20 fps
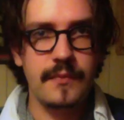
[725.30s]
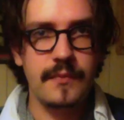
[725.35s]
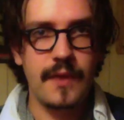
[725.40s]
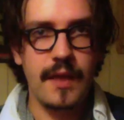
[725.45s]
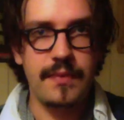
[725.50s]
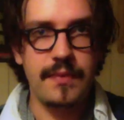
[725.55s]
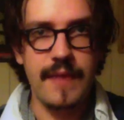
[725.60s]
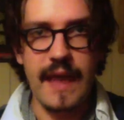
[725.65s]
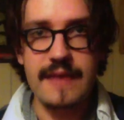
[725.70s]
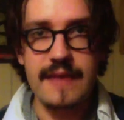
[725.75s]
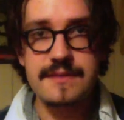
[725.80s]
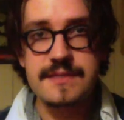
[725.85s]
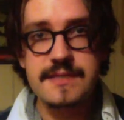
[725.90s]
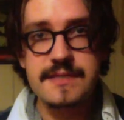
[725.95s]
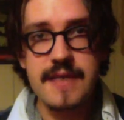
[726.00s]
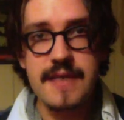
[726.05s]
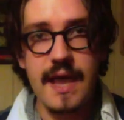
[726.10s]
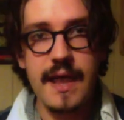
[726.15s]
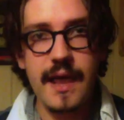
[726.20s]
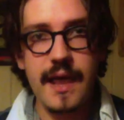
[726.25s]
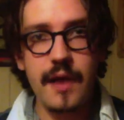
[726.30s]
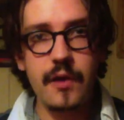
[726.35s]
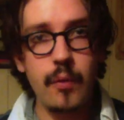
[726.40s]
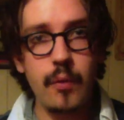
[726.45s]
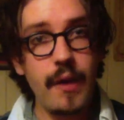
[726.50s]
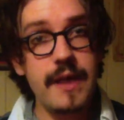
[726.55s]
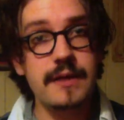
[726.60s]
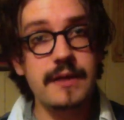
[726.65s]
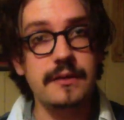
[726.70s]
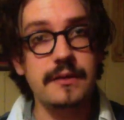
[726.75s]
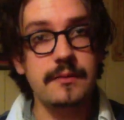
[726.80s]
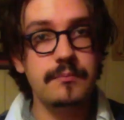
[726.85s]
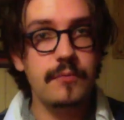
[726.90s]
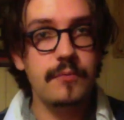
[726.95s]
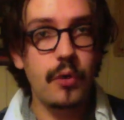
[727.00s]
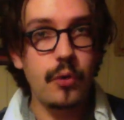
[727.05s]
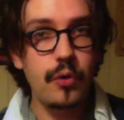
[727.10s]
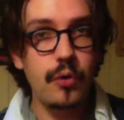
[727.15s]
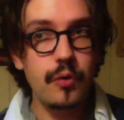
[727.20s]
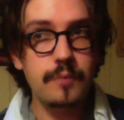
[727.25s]
Than, say, a quail,
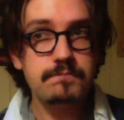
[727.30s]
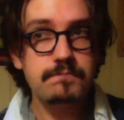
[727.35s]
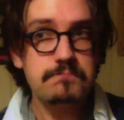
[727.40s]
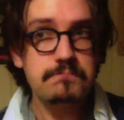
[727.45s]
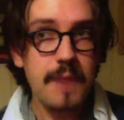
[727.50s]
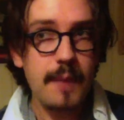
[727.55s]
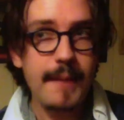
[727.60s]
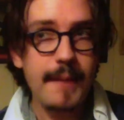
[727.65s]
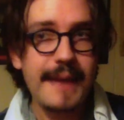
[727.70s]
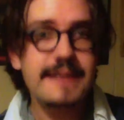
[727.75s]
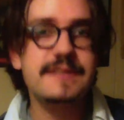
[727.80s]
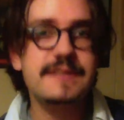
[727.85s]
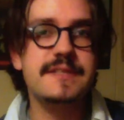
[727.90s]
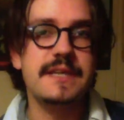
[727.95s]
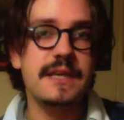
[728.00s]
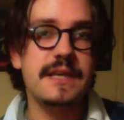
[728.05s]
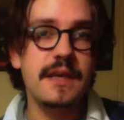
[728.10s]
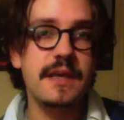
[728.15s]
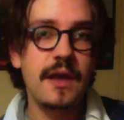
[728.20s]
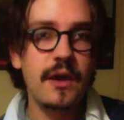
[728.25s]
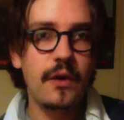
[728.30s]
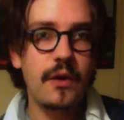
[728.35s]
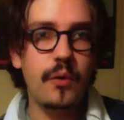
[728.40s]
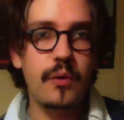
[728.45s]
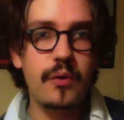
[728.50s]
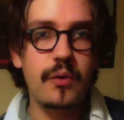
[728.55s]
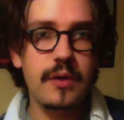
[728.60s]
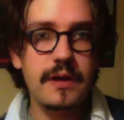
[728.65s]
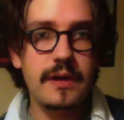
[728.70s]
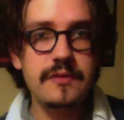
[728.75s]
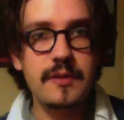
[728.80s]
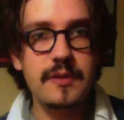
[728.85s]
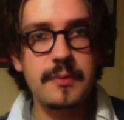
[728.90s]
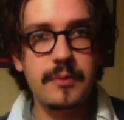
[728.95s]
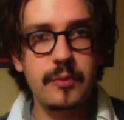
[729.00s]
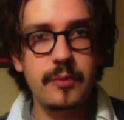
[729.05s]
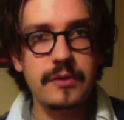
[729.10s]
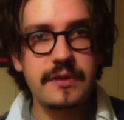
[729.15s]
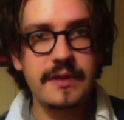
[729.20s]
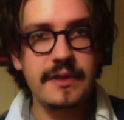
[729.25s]
or a manatee, or a
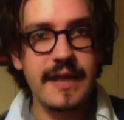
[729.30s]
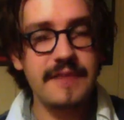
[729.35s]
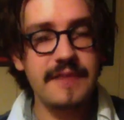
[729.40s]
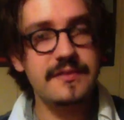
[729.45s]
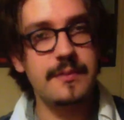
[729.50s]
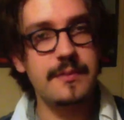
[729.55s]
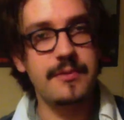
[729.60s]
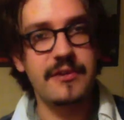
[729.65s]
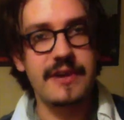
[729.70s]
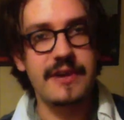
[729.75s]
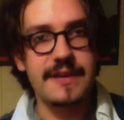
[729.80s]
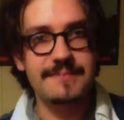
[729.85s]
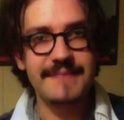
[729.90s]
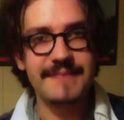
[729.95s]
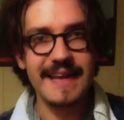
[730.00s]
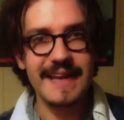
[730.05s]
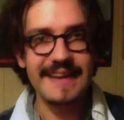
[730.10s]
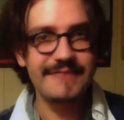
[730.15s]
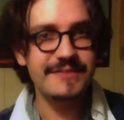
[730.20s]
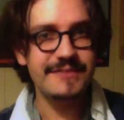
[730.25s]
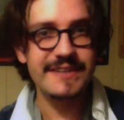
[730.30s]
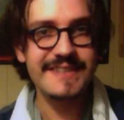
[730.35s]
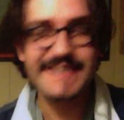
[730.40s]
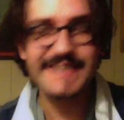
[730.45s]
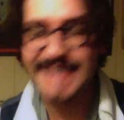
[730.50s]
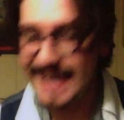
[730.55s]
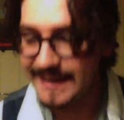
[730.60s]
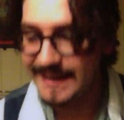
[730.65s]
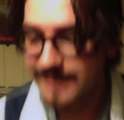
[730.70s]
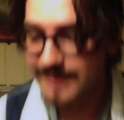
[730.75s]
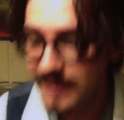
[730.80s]
double-wattled cassowary. And I've done it again.